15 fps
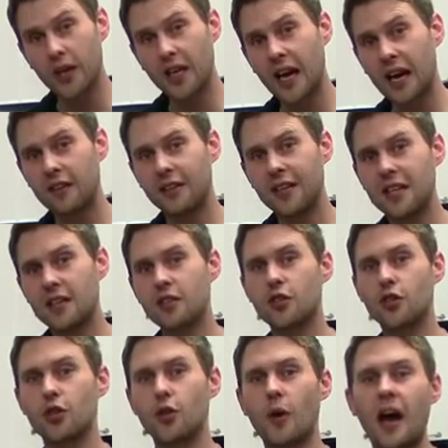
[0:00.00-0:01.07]
We now need
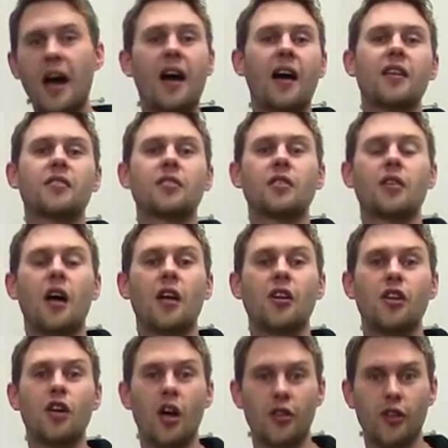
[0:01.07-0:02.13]
to add
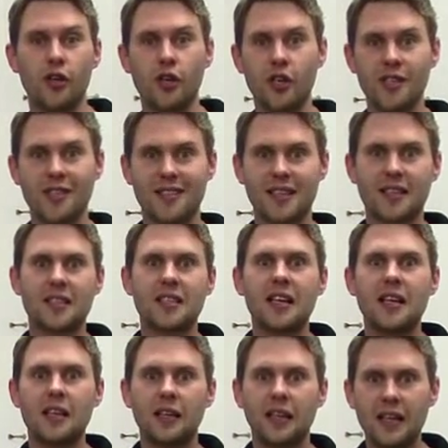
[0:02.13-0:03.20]
another
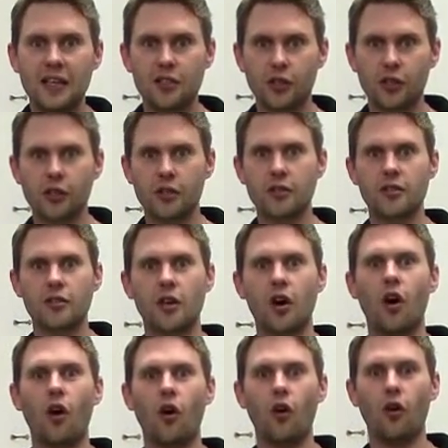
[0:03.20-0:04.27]
16 litres
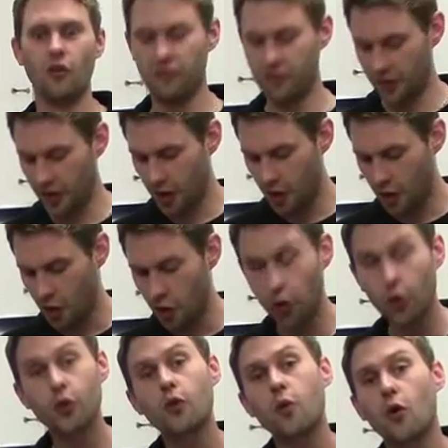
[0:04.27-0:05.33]
of
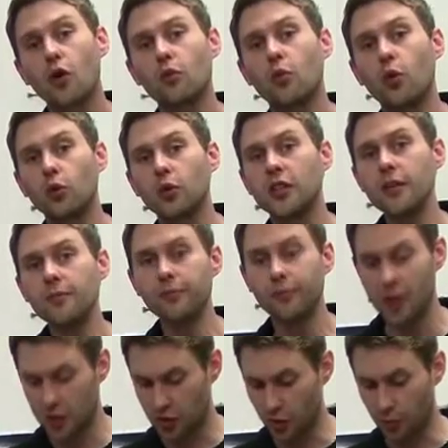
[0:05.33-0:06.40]
lukewarm water
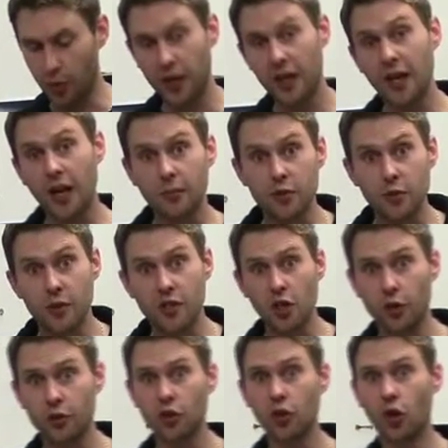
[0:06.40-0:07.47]
to bring it up to a
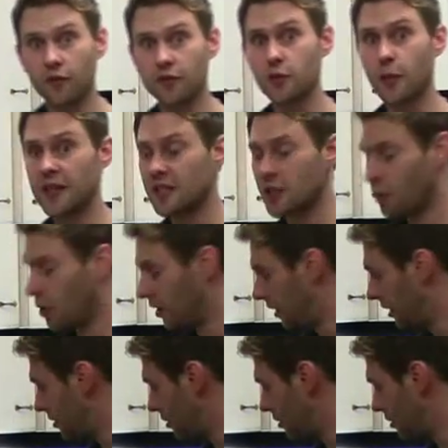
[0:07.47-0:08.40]
total of 21